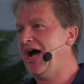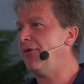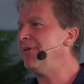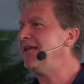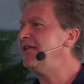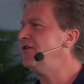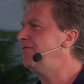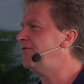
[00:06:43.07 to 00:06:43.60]
How
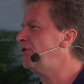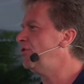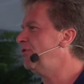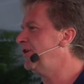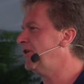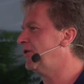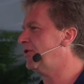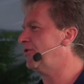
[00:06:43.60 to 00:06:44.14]
many of you
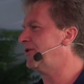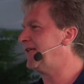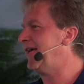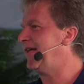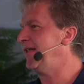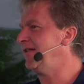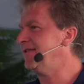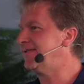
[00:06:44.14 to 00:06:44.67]
in your
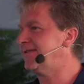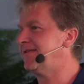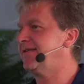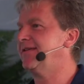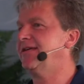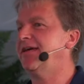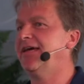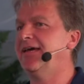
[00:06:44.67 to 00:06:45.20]
hotels
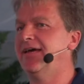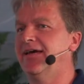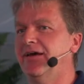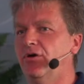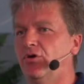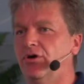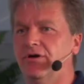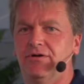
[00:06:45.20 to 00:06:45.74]

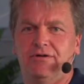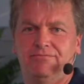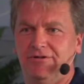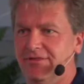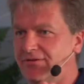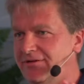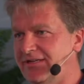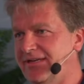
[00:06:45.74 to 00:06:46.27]
or
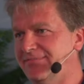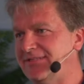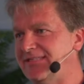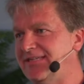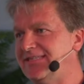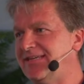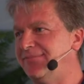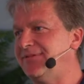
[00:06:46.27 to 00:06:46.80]
with your
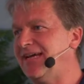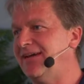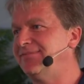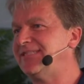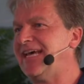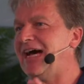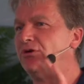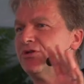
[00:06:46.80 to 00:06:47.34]
DMC
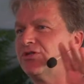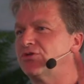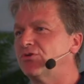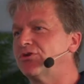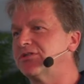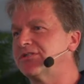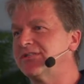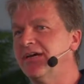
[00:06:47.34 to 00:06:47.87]
sometimes
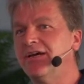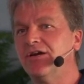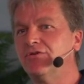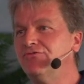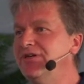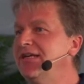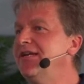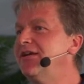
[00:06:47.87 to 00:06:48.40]
outsource
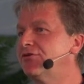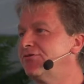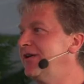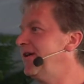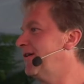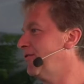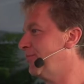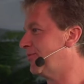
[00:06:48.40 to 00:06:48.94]
really
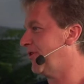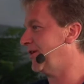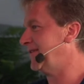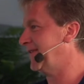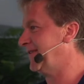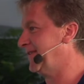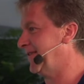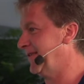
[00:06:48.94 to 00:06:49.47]
critical
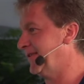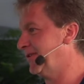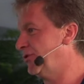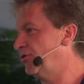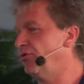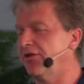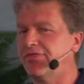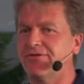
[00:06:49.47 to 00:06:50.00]
processes
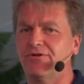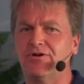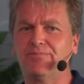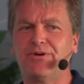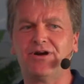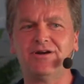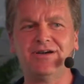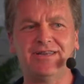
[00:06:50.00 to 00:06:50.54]
to a third
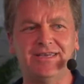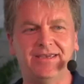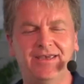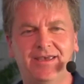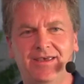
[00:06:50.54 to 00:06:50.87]
party?